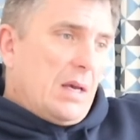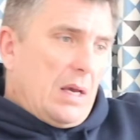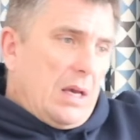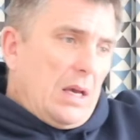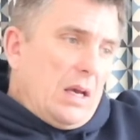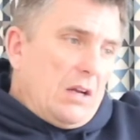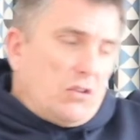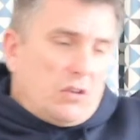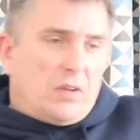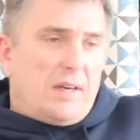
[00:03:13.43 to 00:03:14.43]

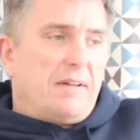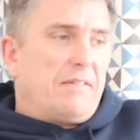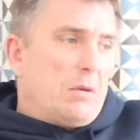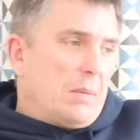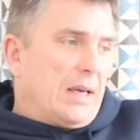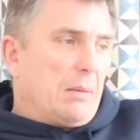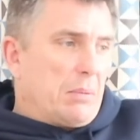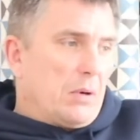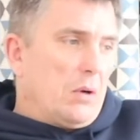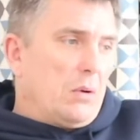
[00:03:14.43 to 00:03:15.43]
And just even if you make a
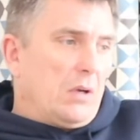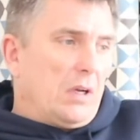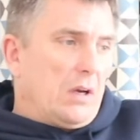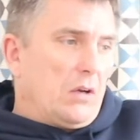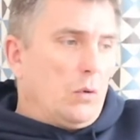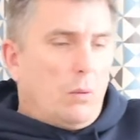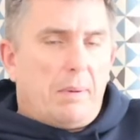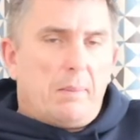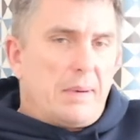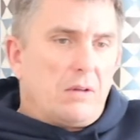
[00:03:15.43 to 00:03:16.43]
brew, you know, you'll
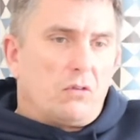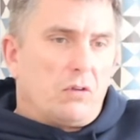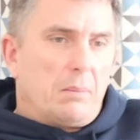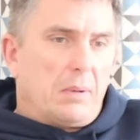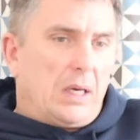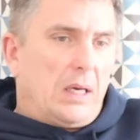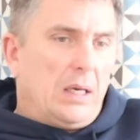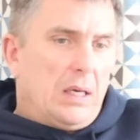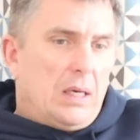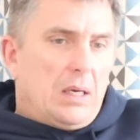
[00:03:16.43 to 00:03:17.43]
bump into somebody.